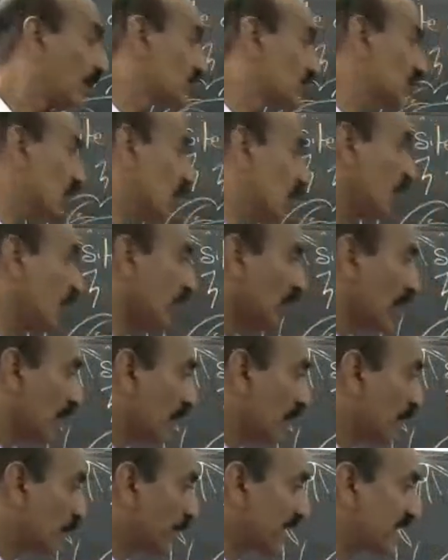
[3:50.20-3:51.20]

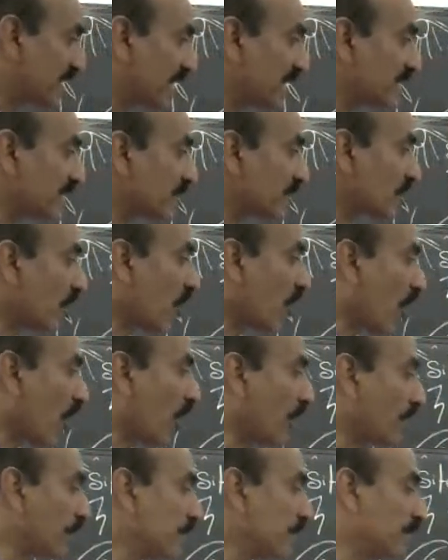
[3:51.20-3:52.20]
So, presence
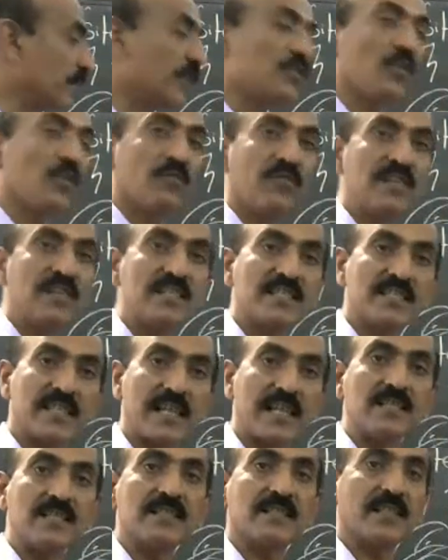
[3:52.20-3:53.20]
of mesophyll
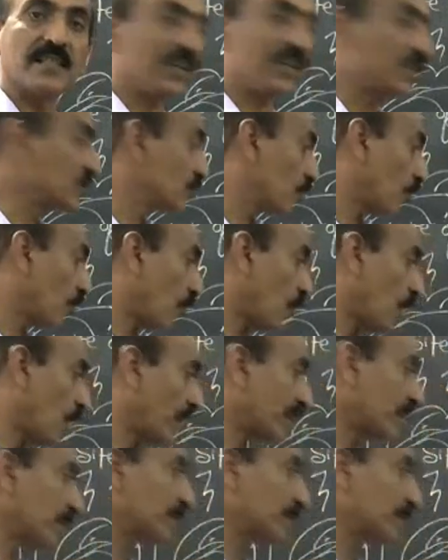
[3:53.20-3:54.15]
cells is one